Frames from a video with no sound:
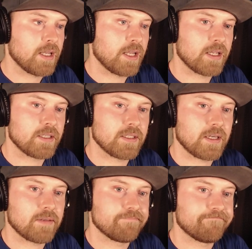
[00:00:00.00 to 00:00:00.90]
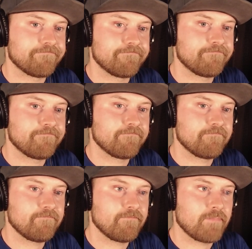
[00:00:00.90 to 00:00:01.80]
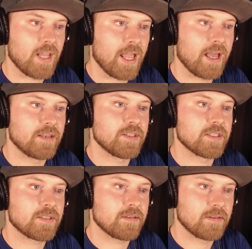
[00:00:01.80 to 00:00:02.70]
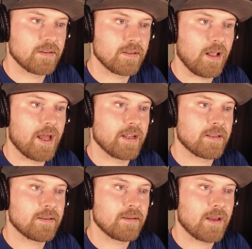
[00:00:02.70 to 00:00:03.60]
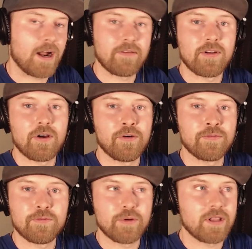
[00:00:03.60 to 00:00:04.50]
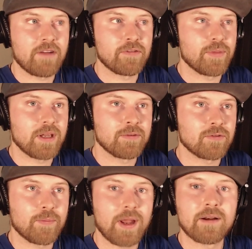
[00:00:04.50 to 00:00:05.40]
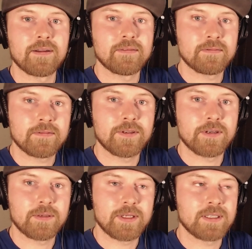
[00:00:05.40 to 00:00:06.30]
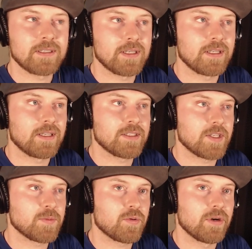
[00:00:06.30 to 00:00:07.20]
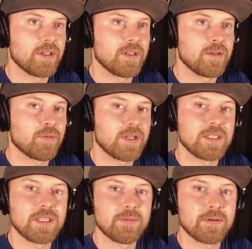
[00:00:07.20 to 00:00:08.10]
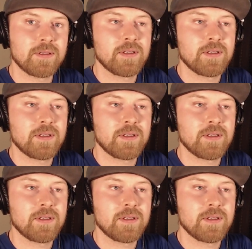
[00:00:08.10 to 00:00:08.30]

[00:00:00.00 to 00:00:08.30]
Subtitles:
And, I don't even know if we'll ever be able to repair it. You know what I mean? It's pretty, pretty deep.